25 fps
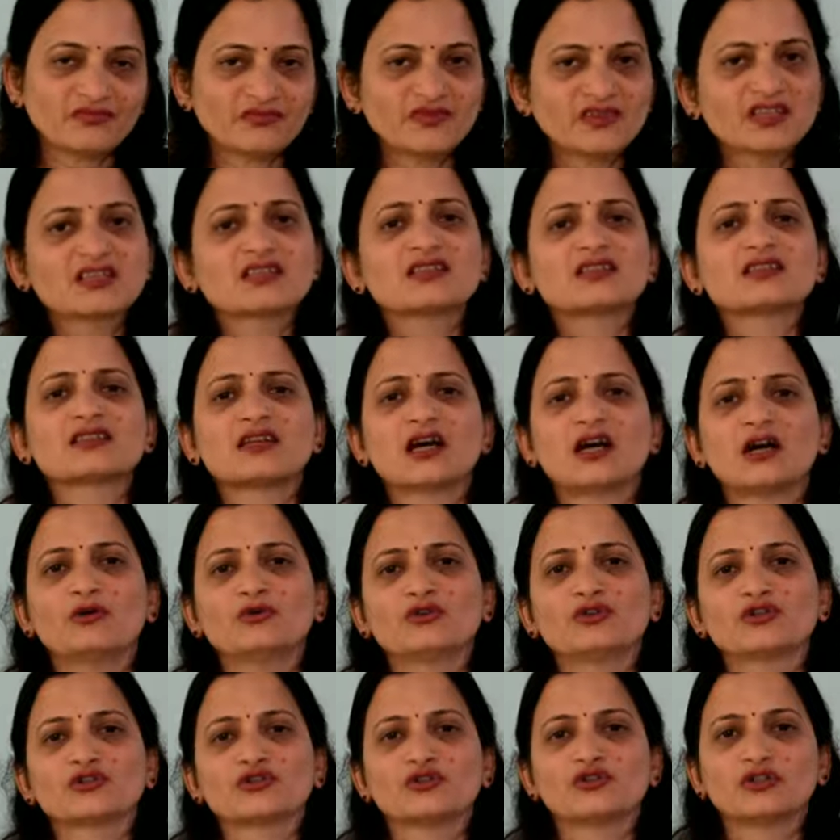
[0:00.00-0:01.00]
This is how
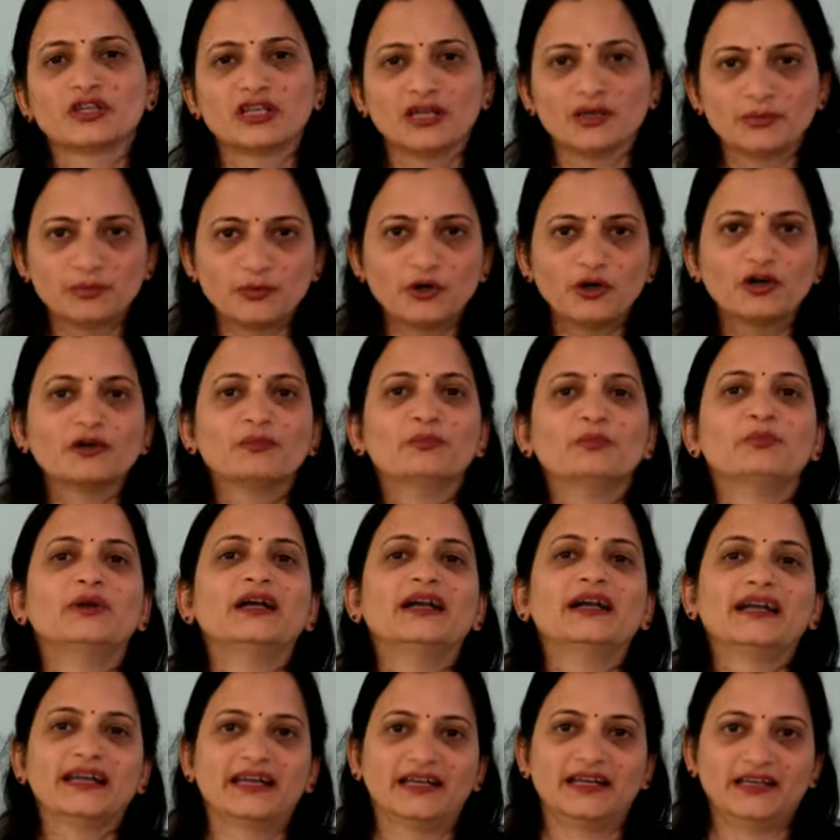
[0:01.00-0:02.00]
you should keep on
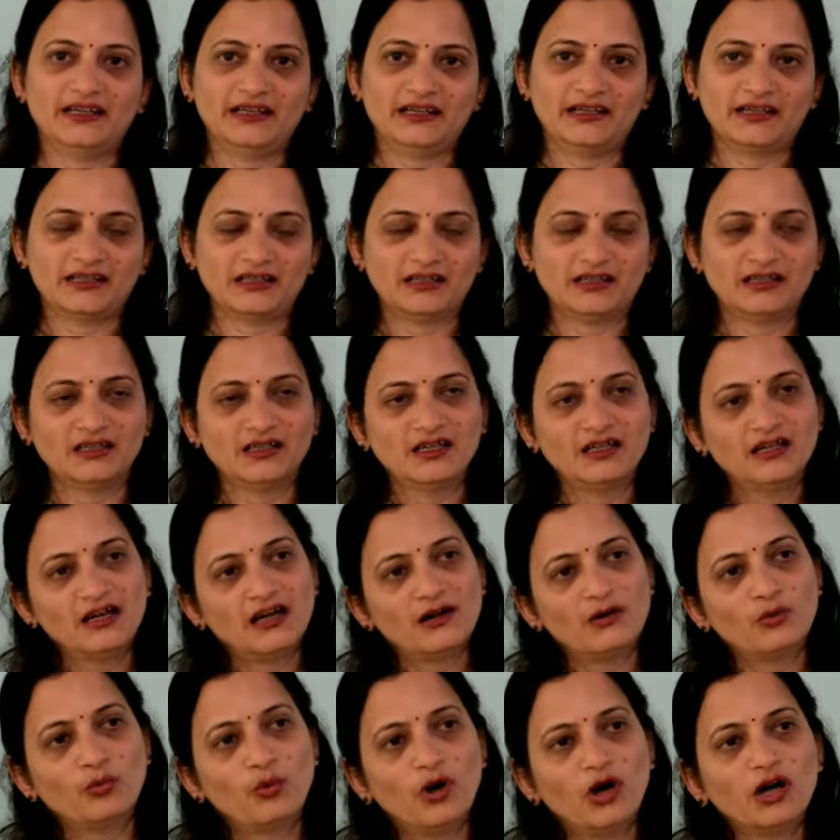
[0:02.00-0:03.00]
building it.
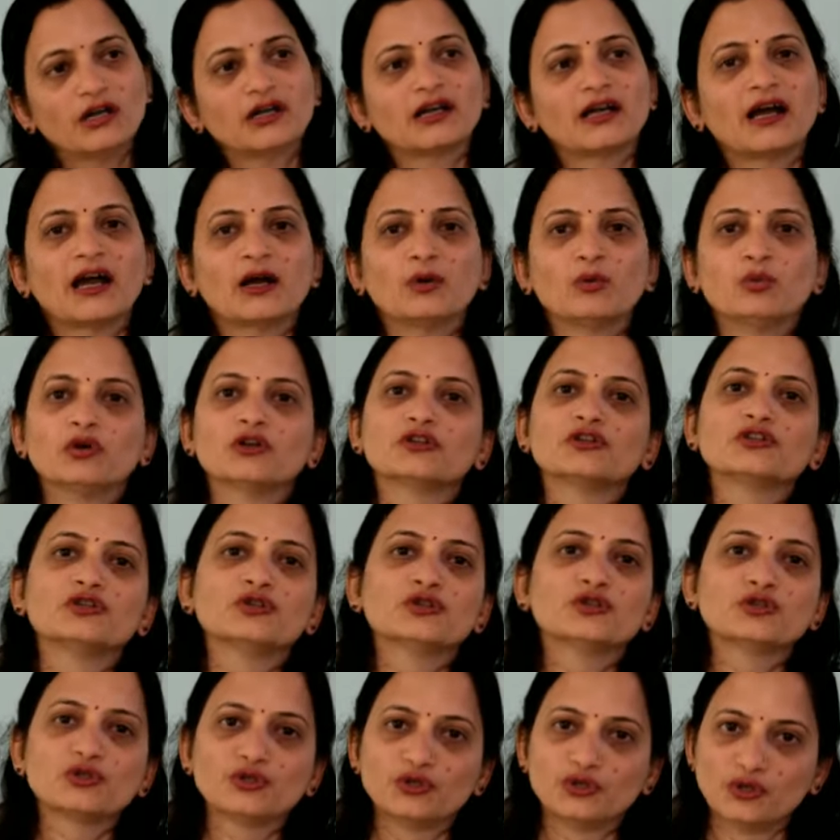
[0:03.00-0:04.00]
What I want you
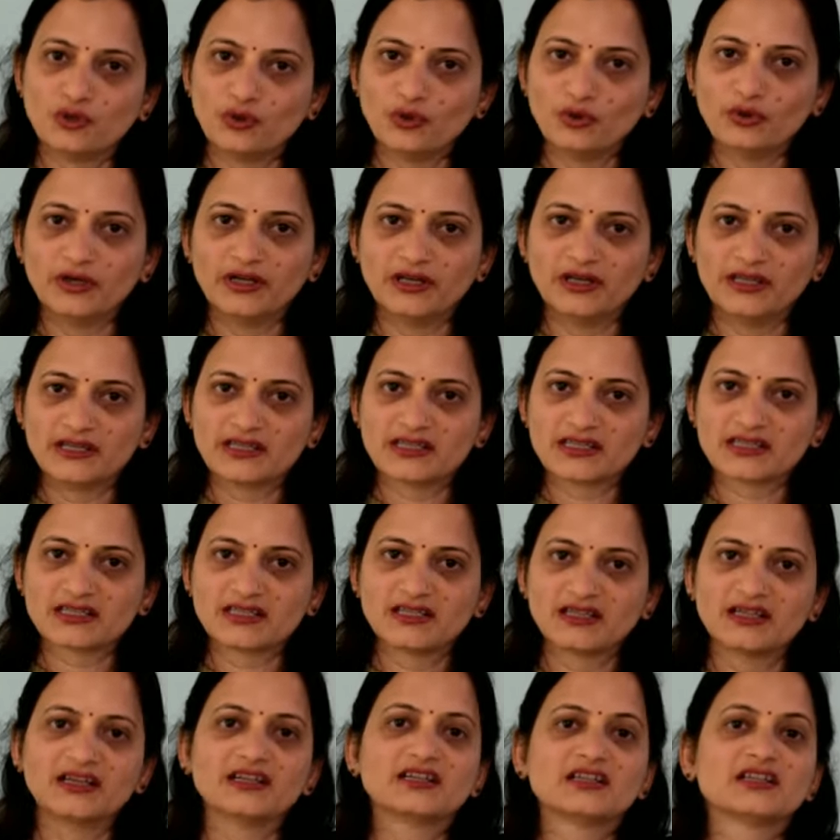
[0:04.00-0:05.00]
to know is
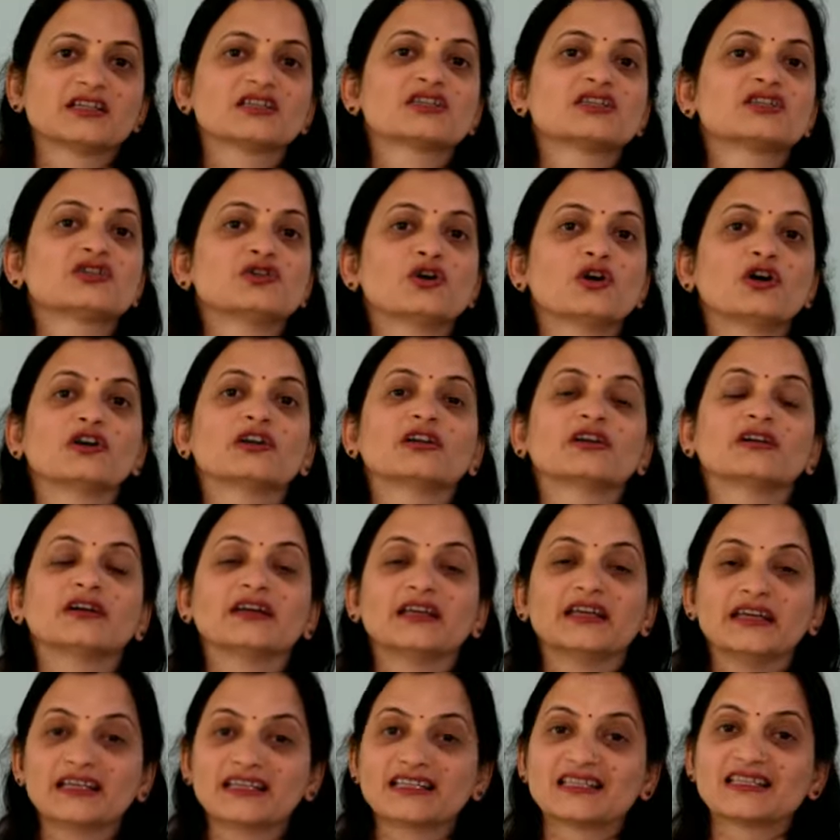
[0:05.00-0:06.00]
it is not an
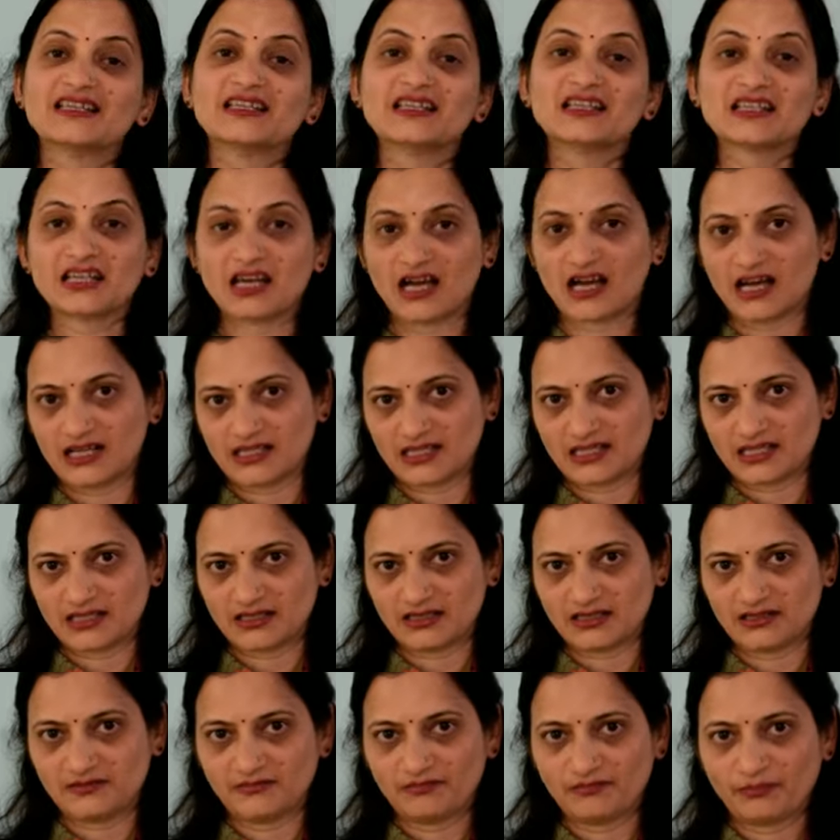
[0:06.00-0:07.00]
easy task.
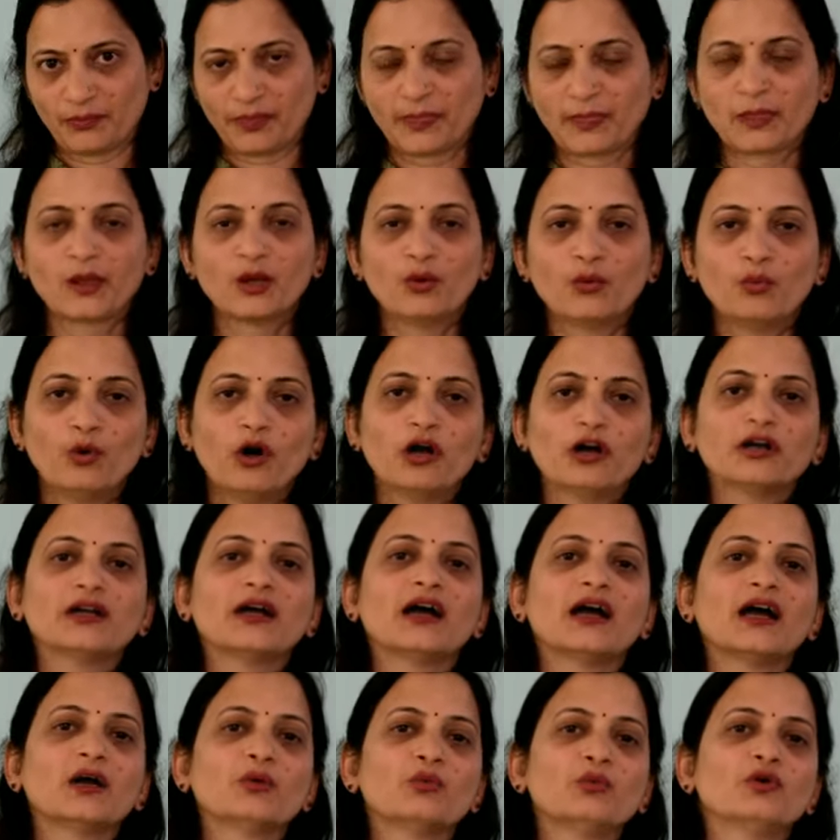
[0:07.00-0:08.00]
What
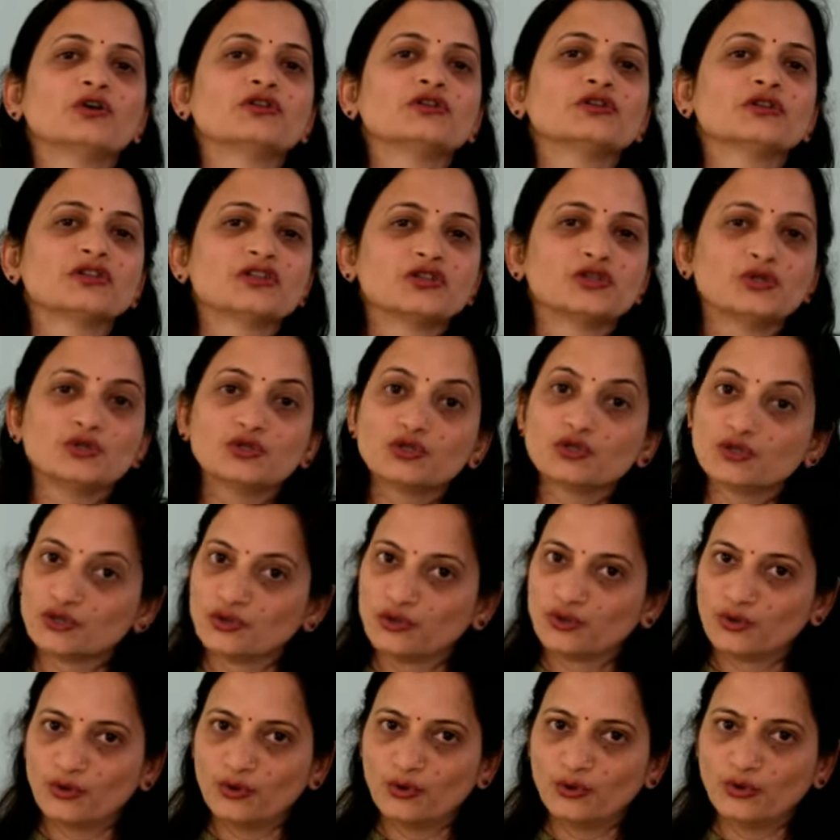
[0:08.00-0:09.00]
I want you to
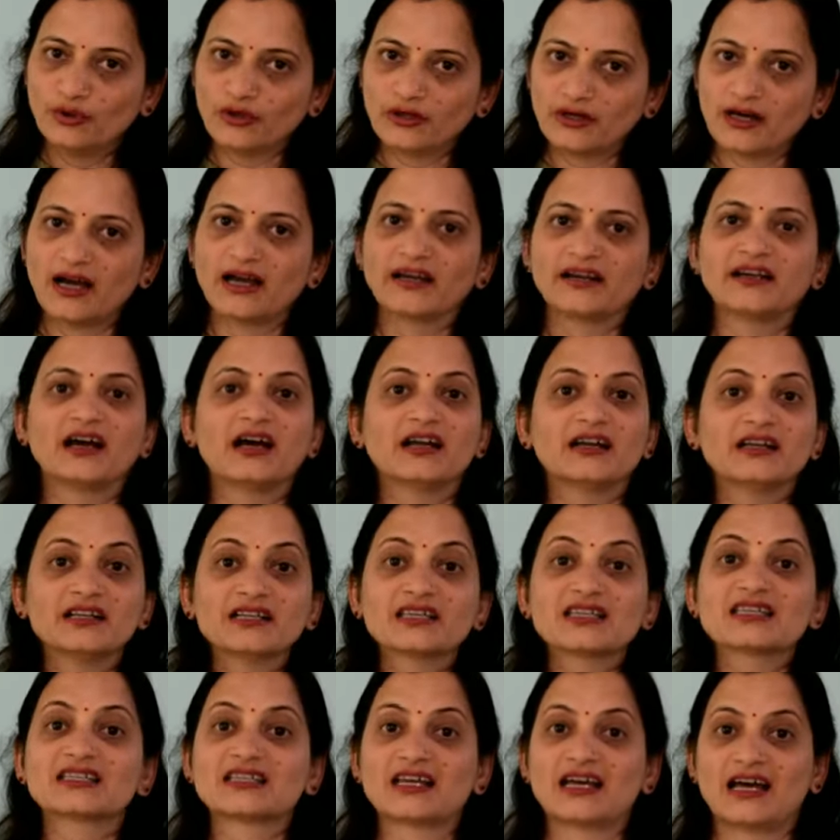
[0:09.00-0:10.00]
know and
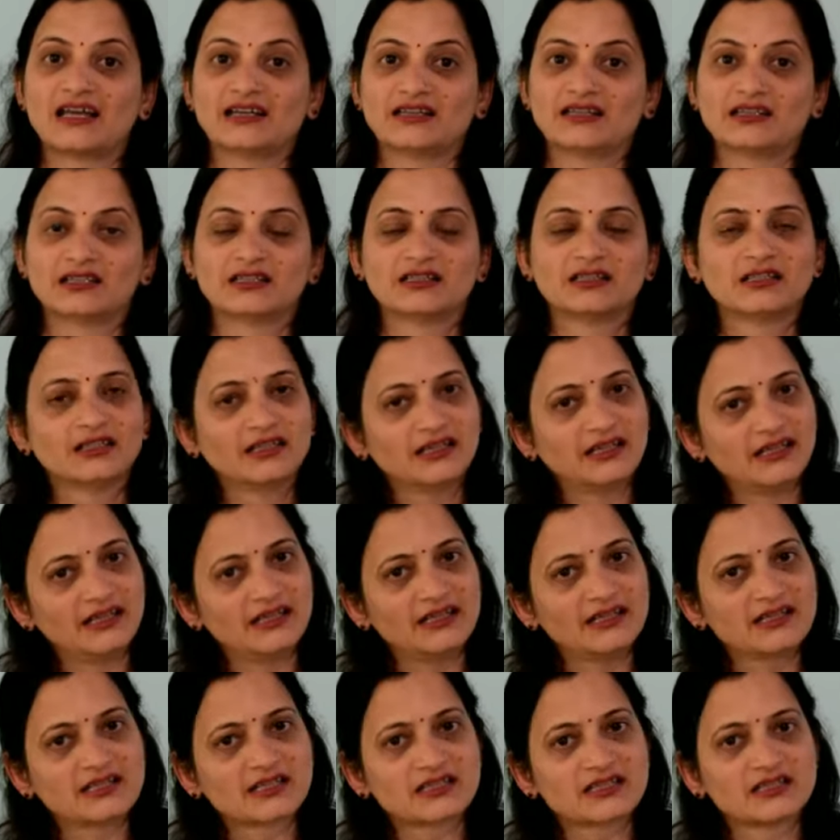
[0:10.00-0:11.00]
understand
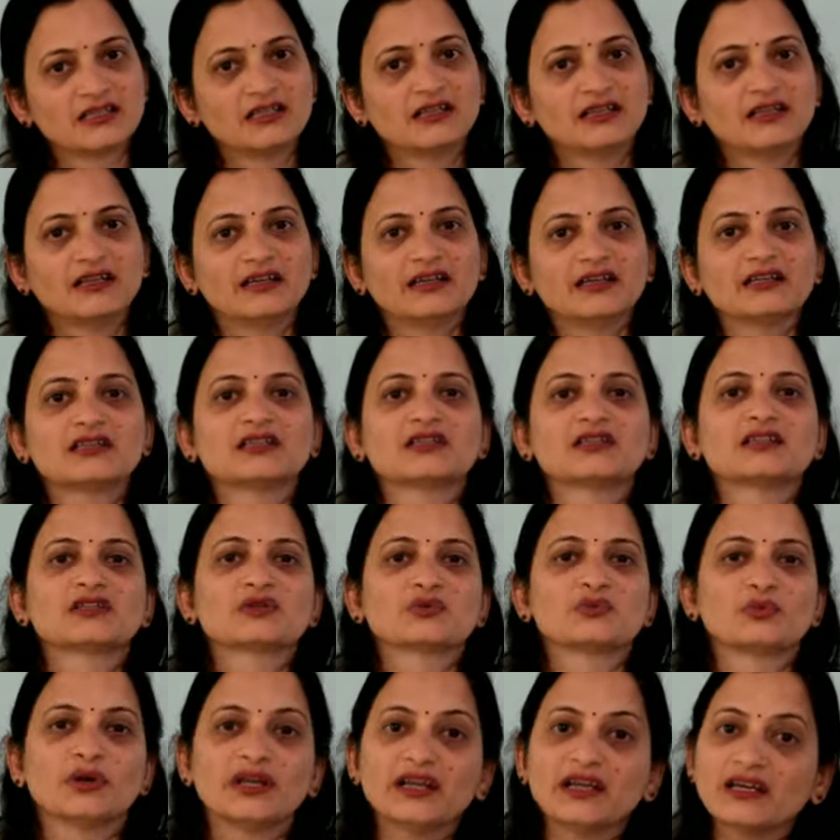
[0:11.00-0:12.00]
is it is
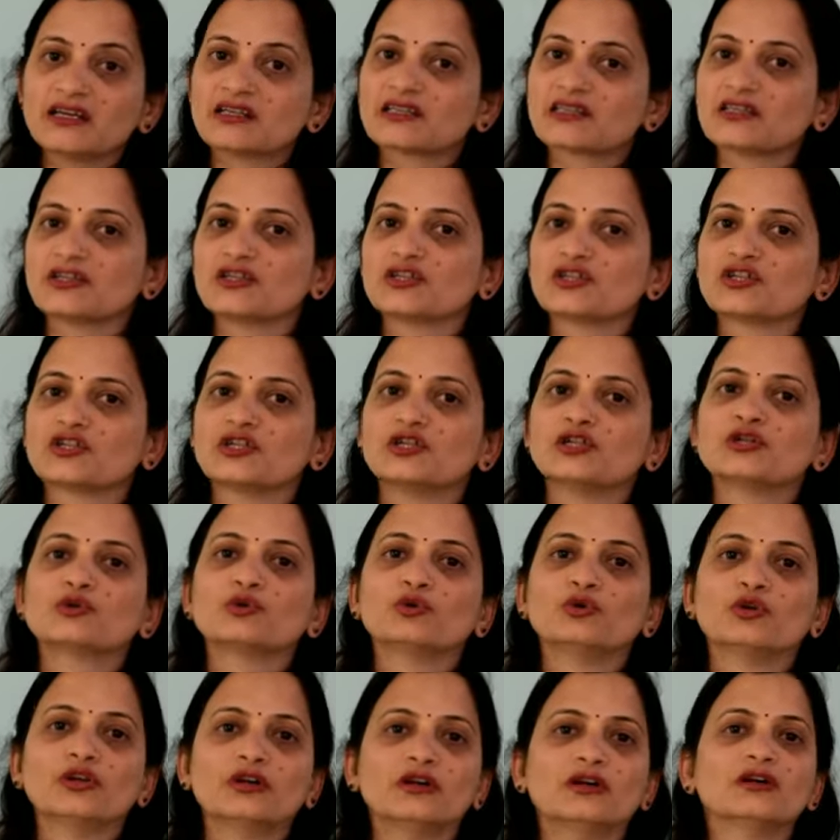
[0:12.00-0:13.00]
very essential to
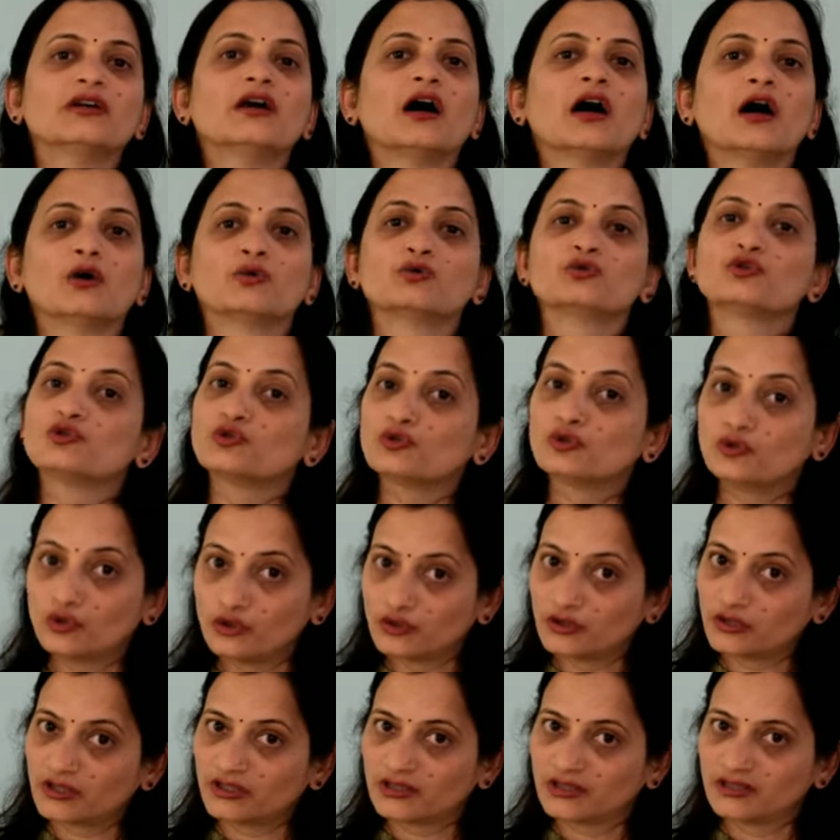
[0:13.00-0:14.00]
learn how to
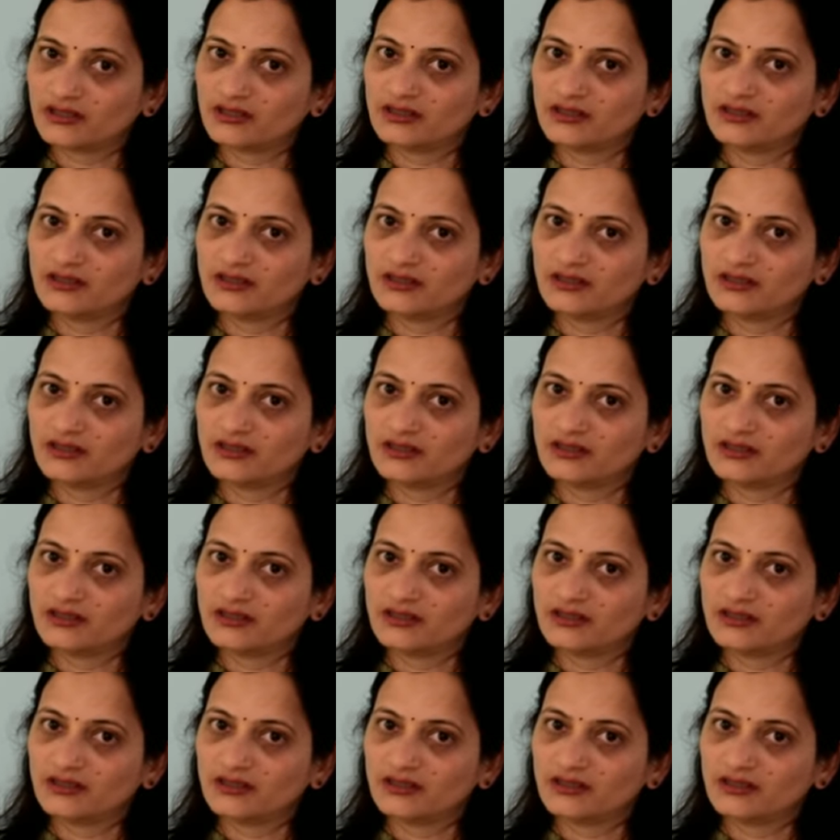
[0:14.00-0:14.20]
cook.